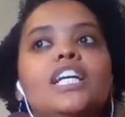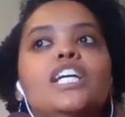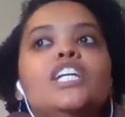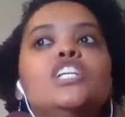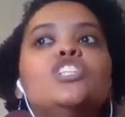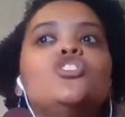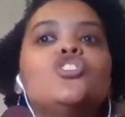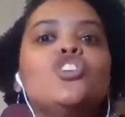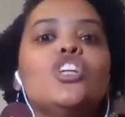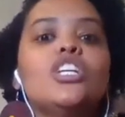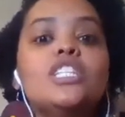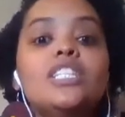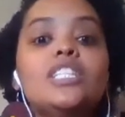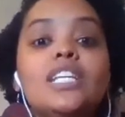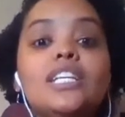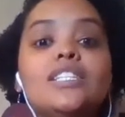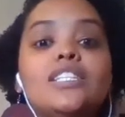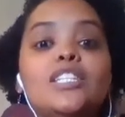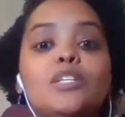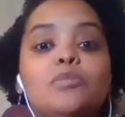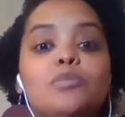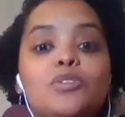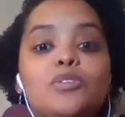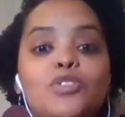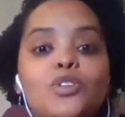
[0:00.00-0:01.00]
just as
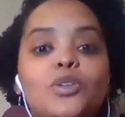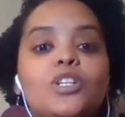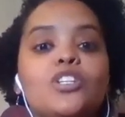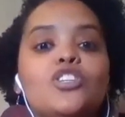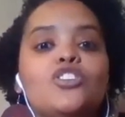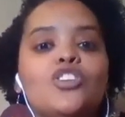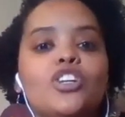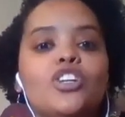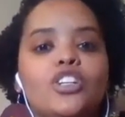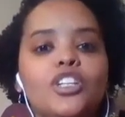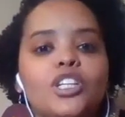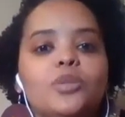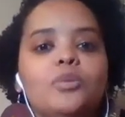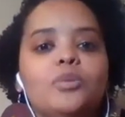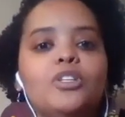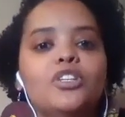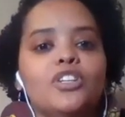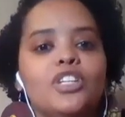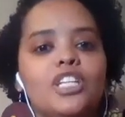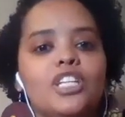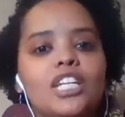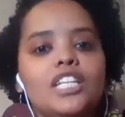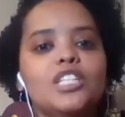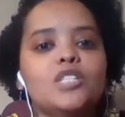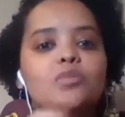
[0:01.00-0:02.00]
some of you are struggling with your
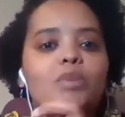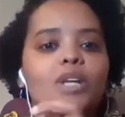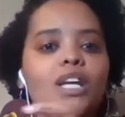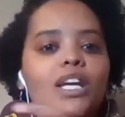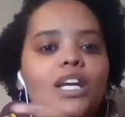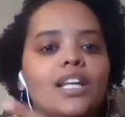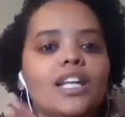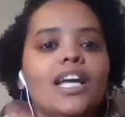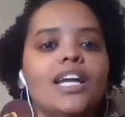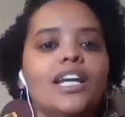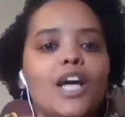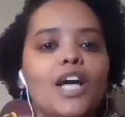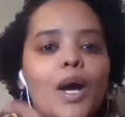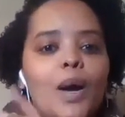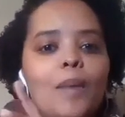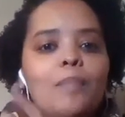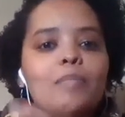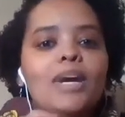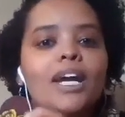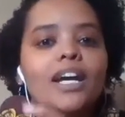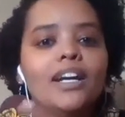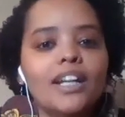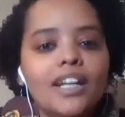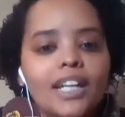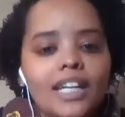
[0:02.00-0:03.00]
kids being like
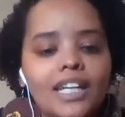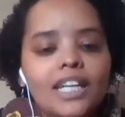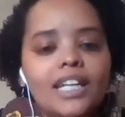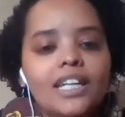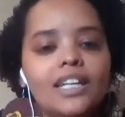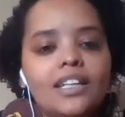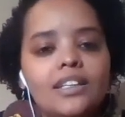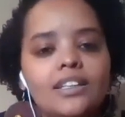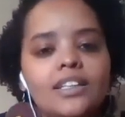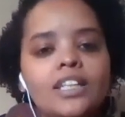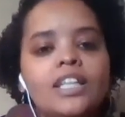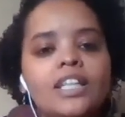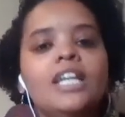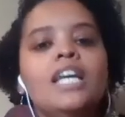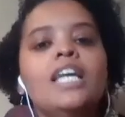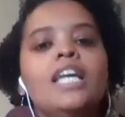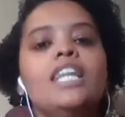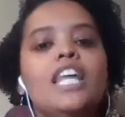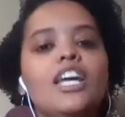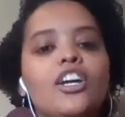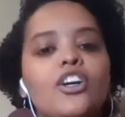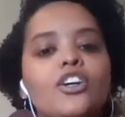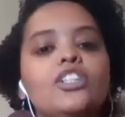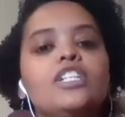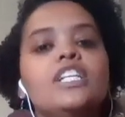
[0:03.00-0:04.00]
American,
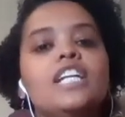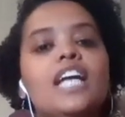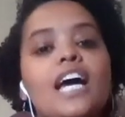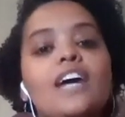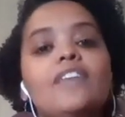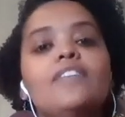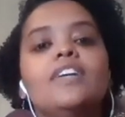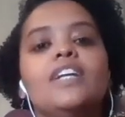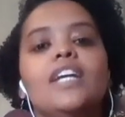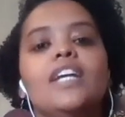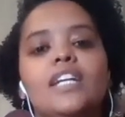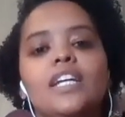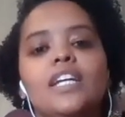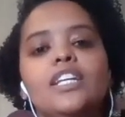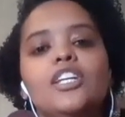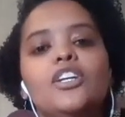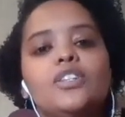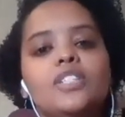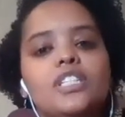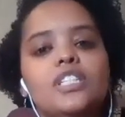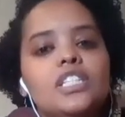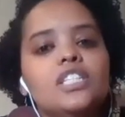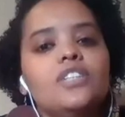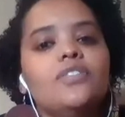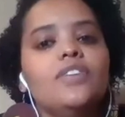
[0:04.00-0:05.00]
they are navigating their
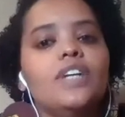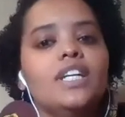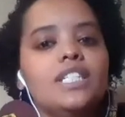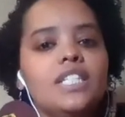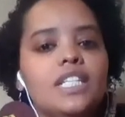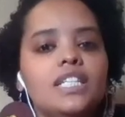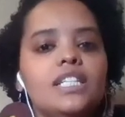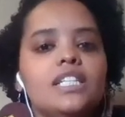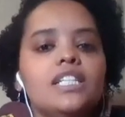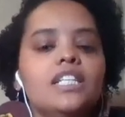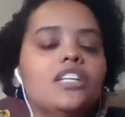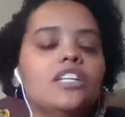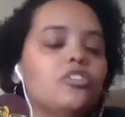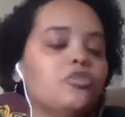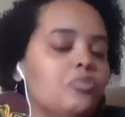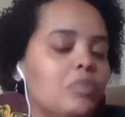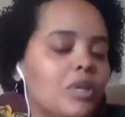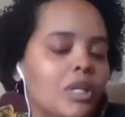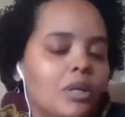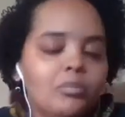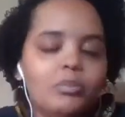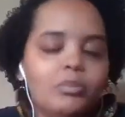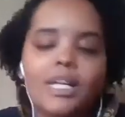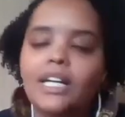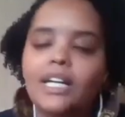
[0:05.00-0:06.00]
sense of identity of
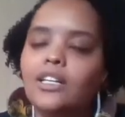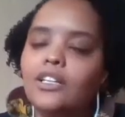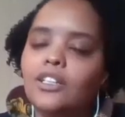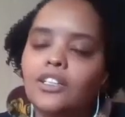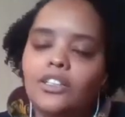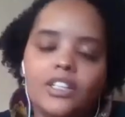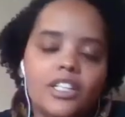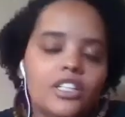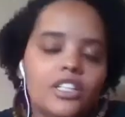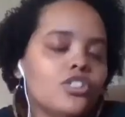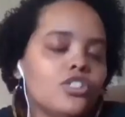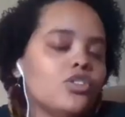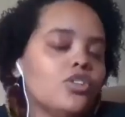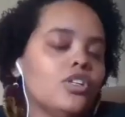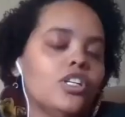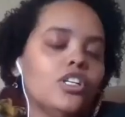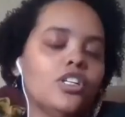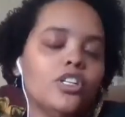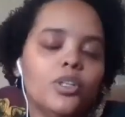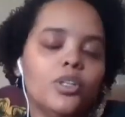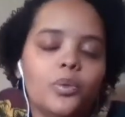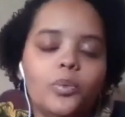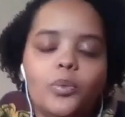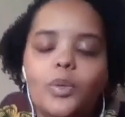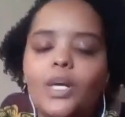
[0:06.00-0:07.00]
being Black or Eritrean
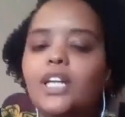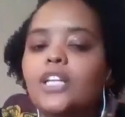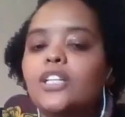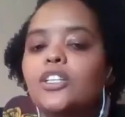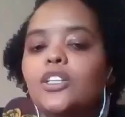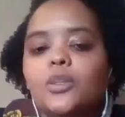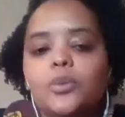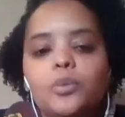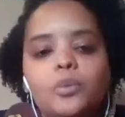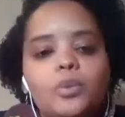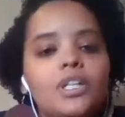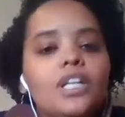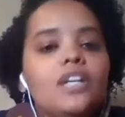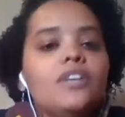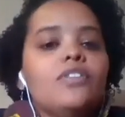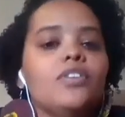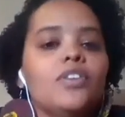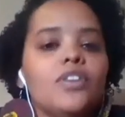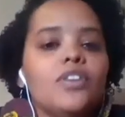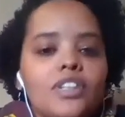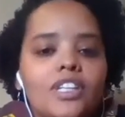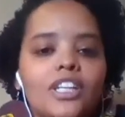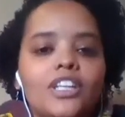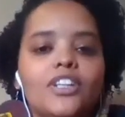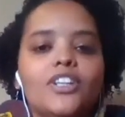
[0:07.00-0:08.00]
or white or
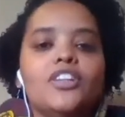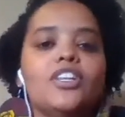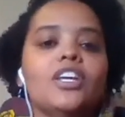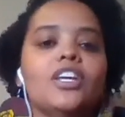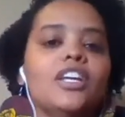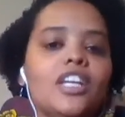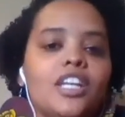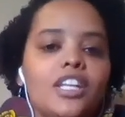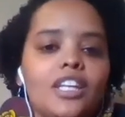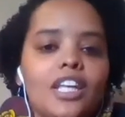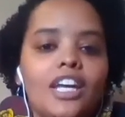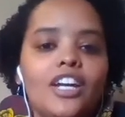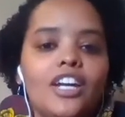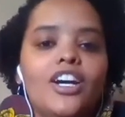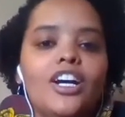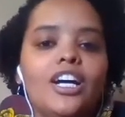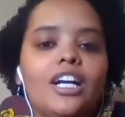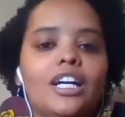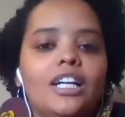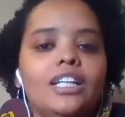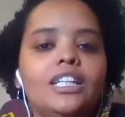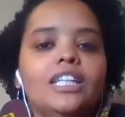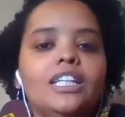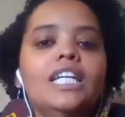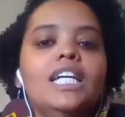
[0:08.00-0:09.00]
whatever they're thinking they
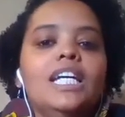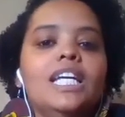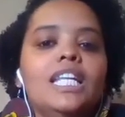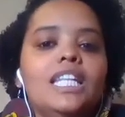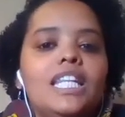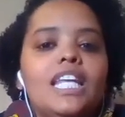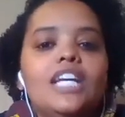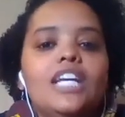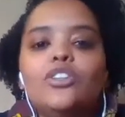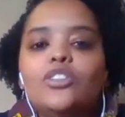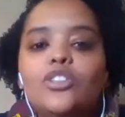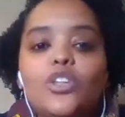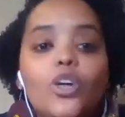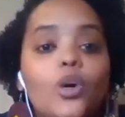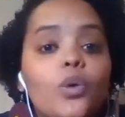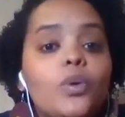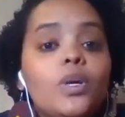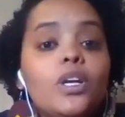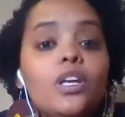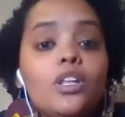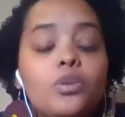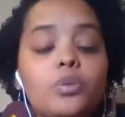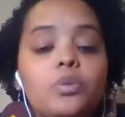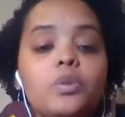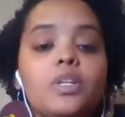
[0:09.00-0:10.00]
are. They're
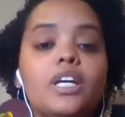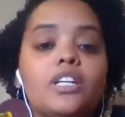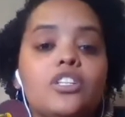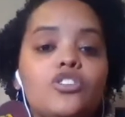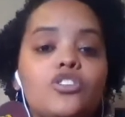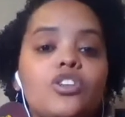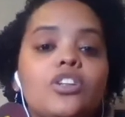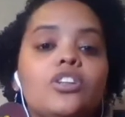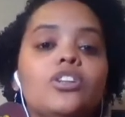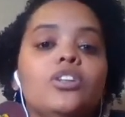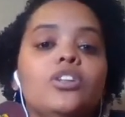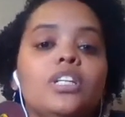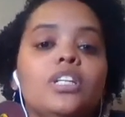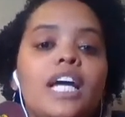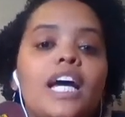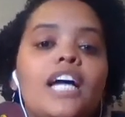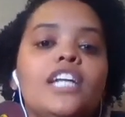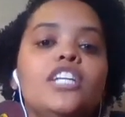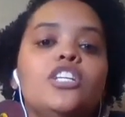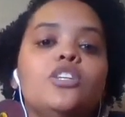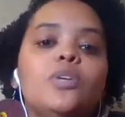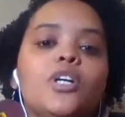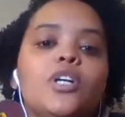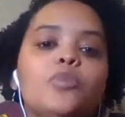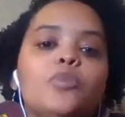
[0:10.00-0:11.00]
going through that struggle, and how
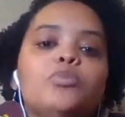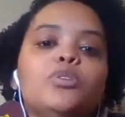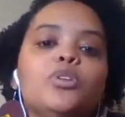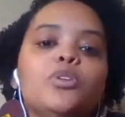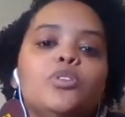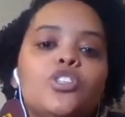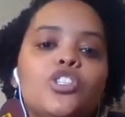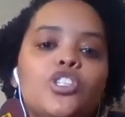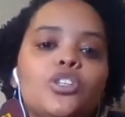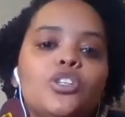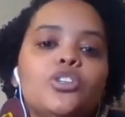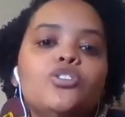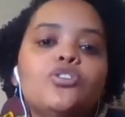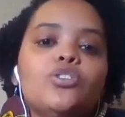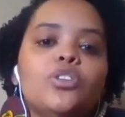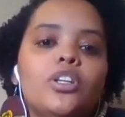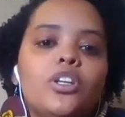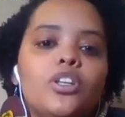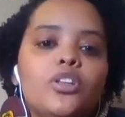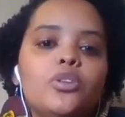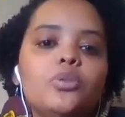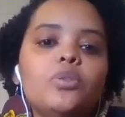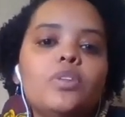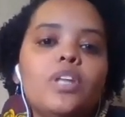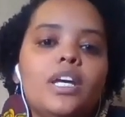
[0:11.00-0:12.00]
do you help your children
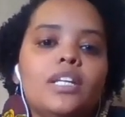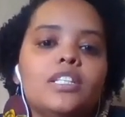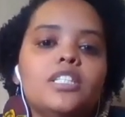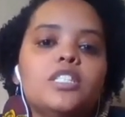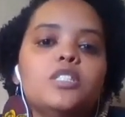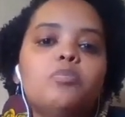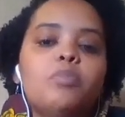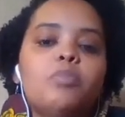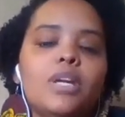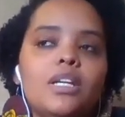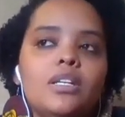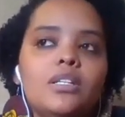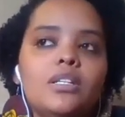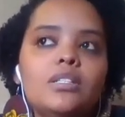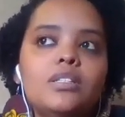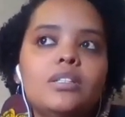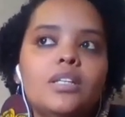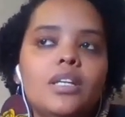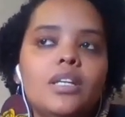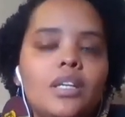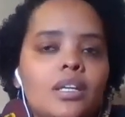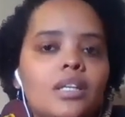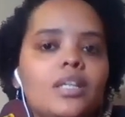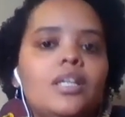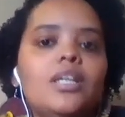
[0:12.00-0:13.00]
through that space?
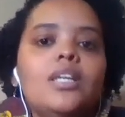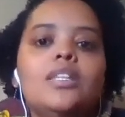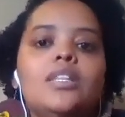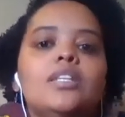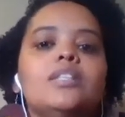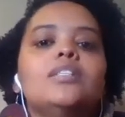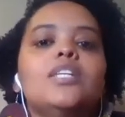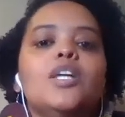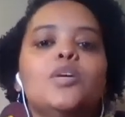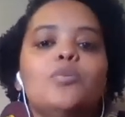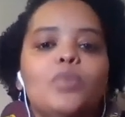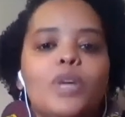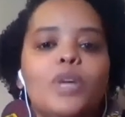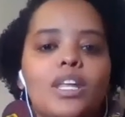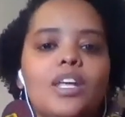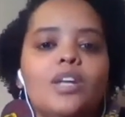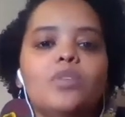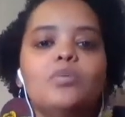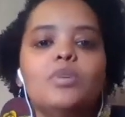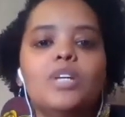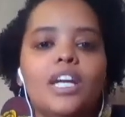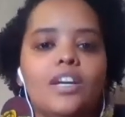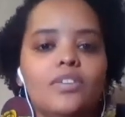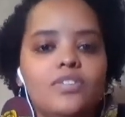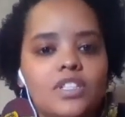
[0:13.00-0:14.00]
In the same way that
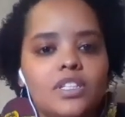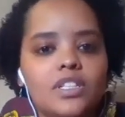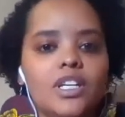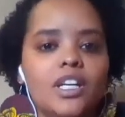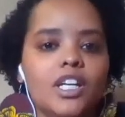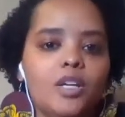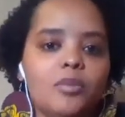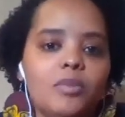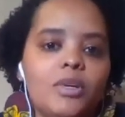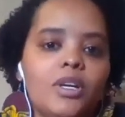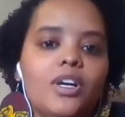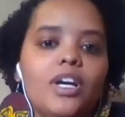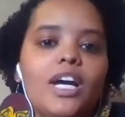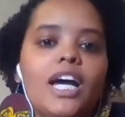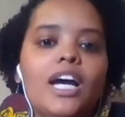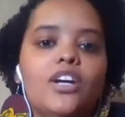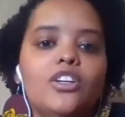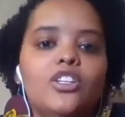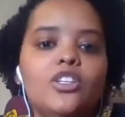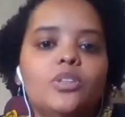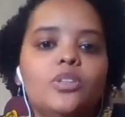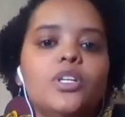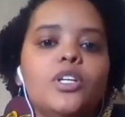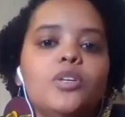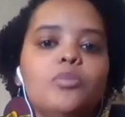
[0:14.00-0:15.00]
we have to talk about how
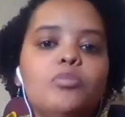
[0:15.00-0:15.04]
you help